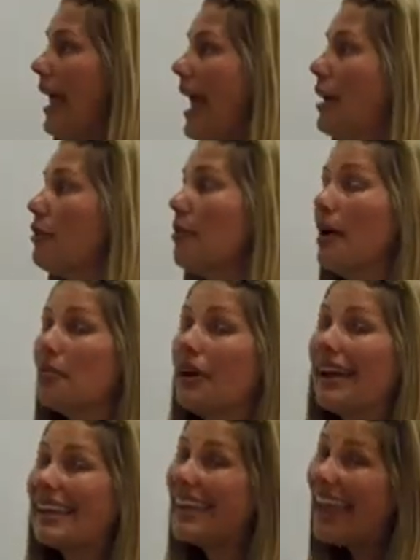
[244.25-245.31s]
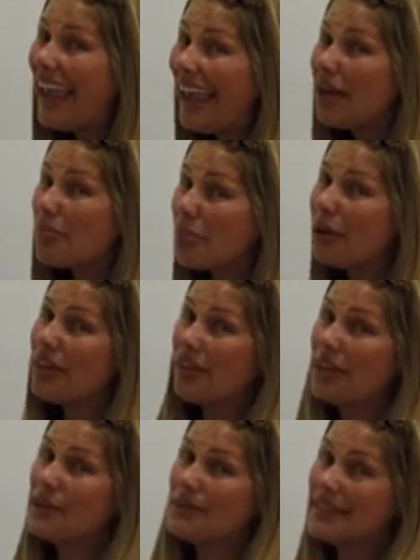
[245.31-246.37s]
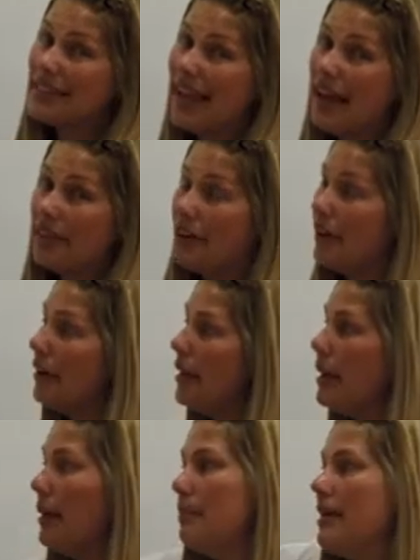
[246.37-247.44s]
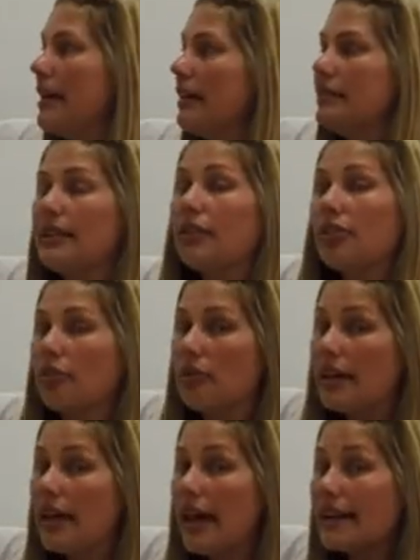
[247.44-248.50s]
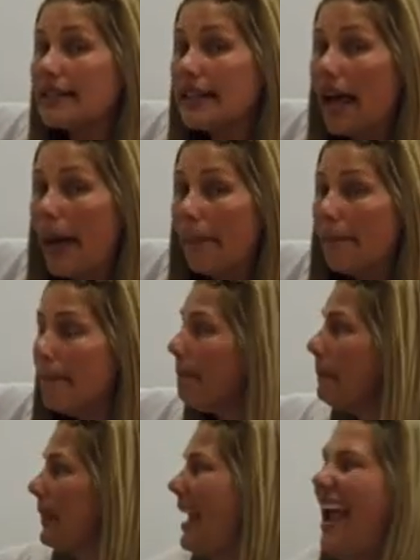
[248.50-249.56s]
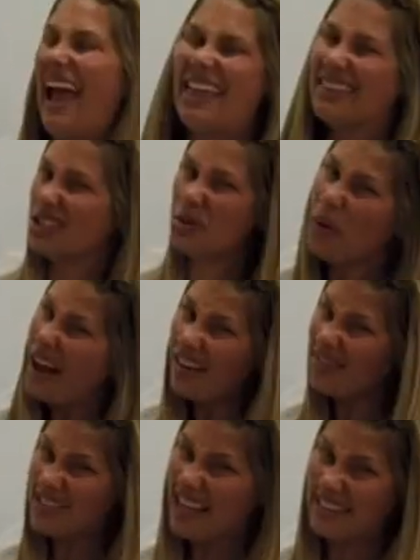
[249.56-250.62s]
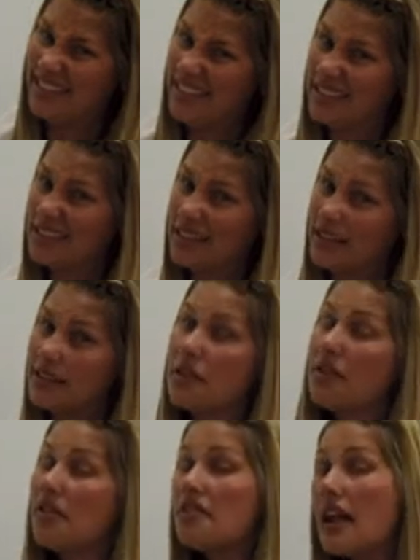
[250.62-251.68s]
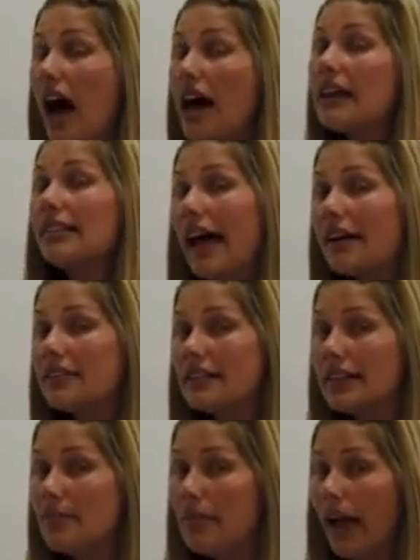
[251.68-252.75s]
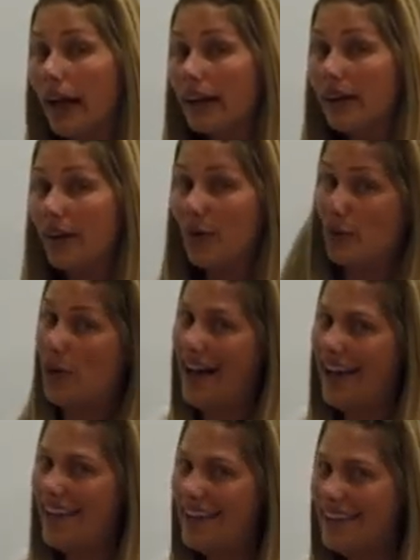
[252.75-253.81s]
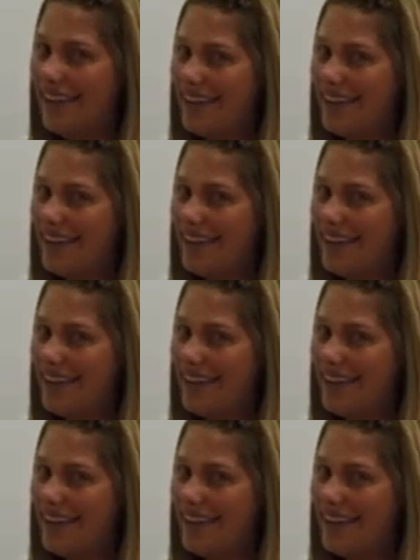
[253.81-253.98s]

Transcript: And remember, I can't put those together because the 3 has an m and the 12 doesn't. So they're not allowed to combine. Why?